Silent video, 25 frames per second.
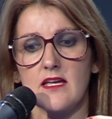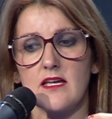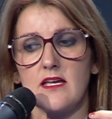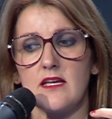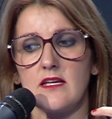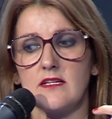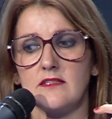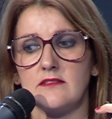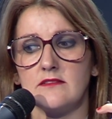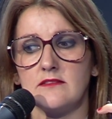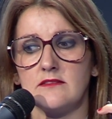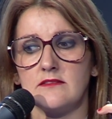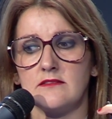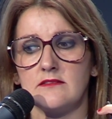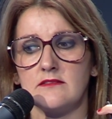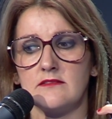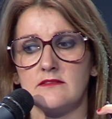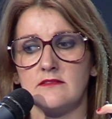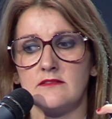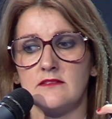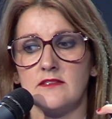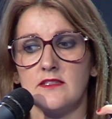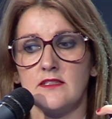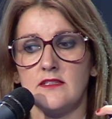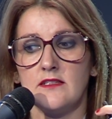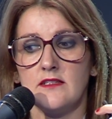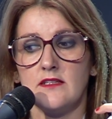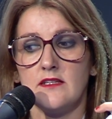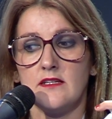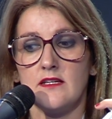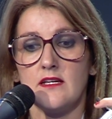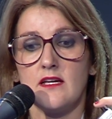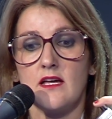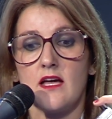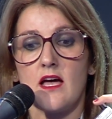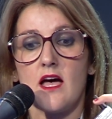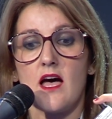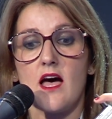and
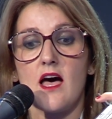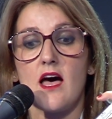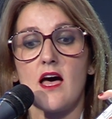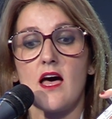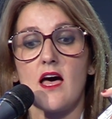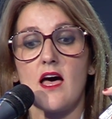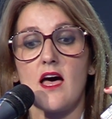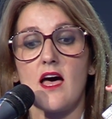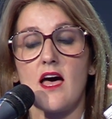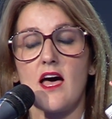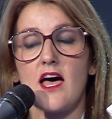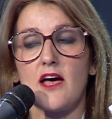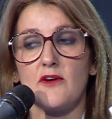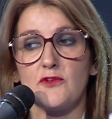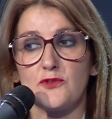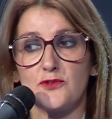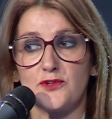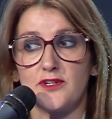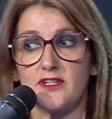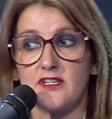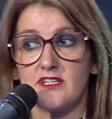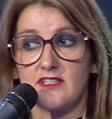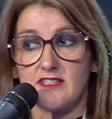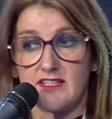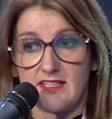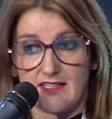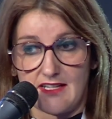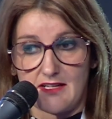our